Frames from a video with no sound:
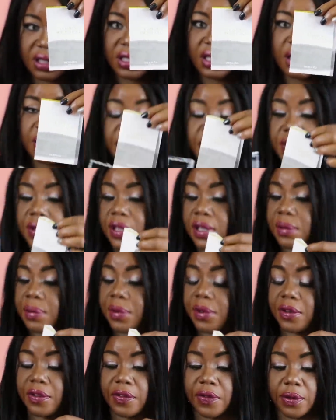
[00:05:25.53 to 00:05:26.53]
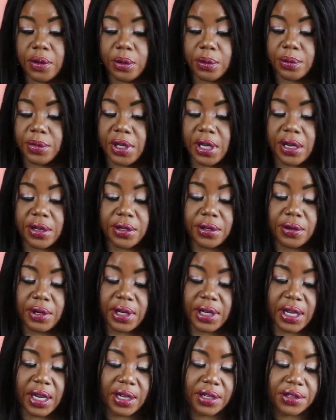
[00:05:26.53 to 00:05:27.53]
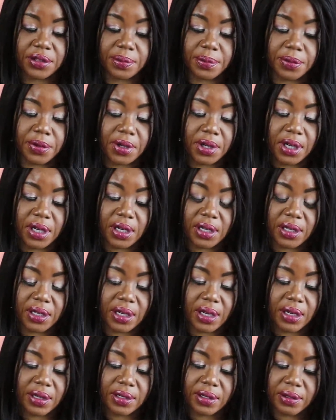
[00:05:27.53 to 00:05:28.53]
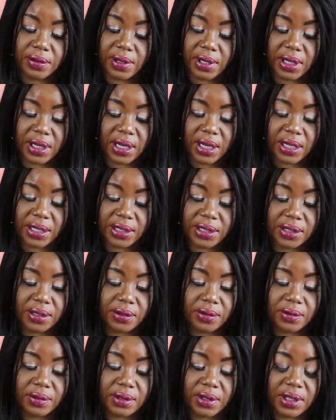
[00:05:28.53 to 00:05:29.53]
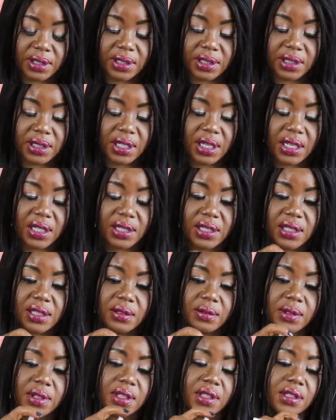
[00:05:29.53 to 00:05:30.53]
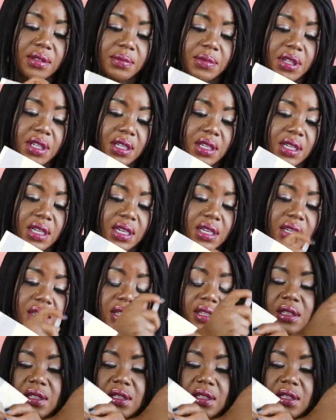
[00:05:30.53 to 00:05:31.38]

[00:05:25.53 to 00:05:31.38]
a sample of that perfume. Y'all know I got to spray it. I know I got to. I just got to see what it smells like.